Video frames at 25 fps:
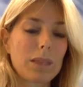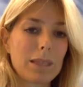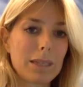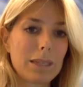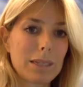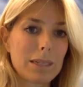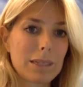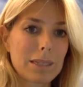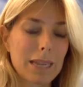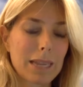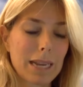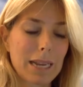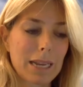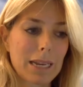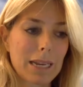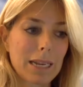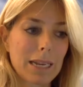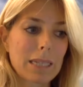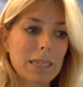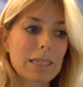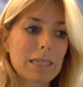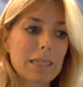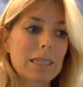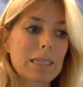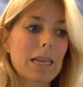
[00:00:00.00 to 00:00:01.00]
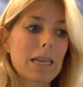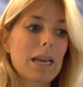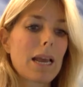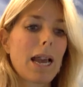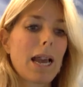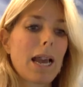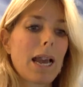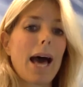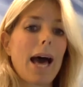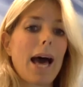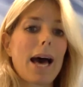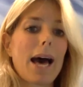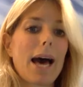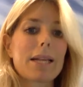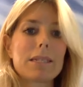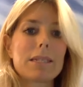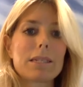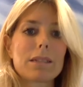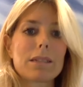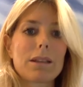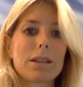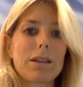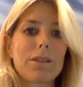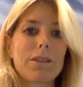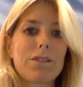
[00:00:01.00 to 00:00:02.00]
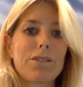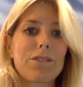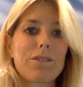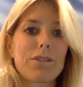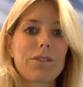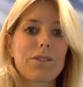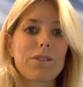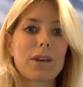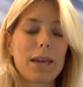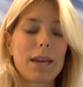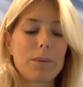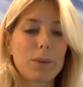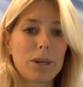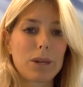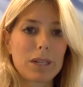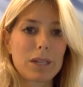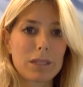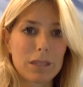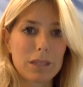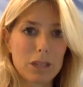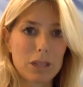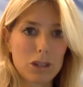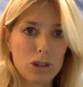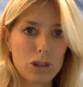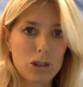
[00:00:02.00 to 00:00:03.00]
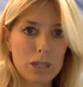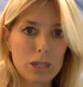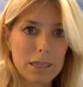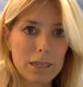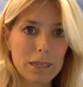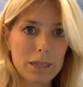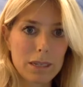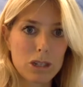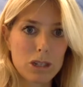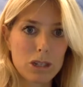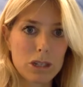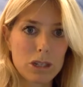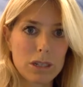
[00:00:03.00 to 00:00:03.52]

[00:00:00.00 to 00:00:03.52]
these techniques. And if anybody is interested,